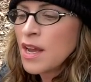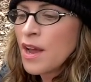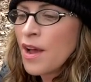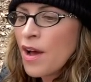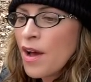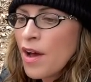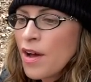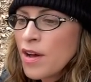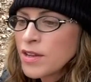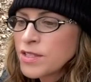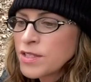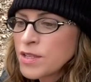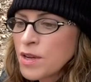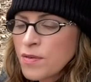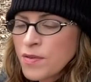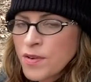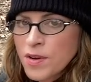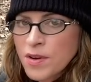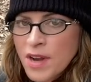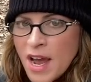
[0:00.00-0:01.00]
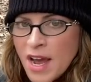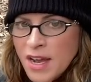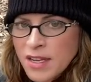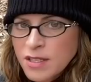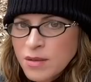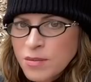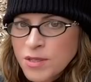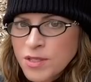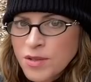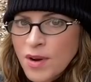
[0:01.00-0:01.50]
Also, if you're not
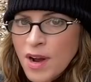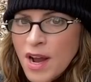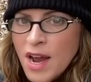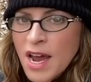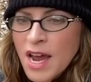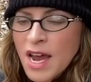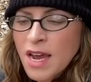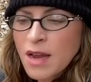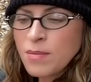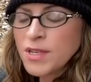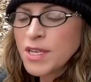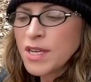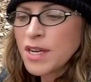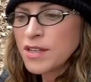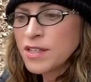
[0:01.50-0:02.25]
subscribed